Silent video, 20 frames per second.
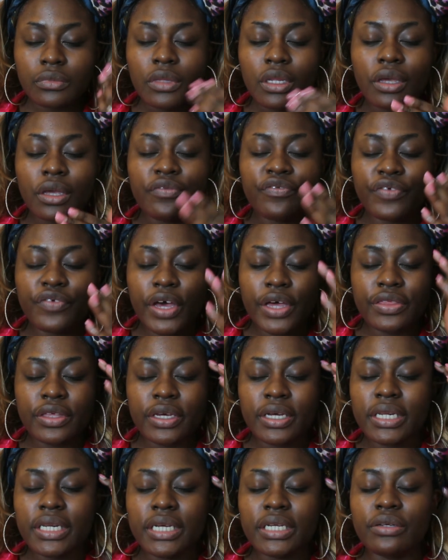further
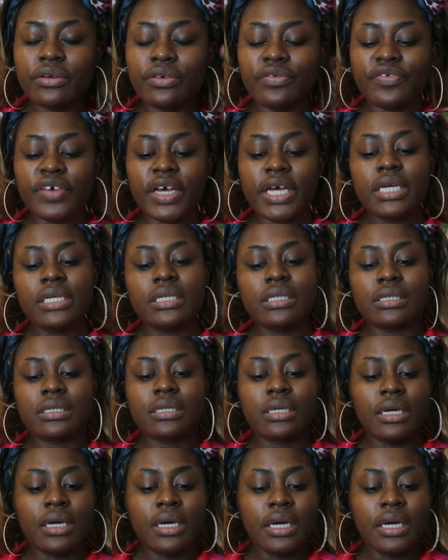clean your face.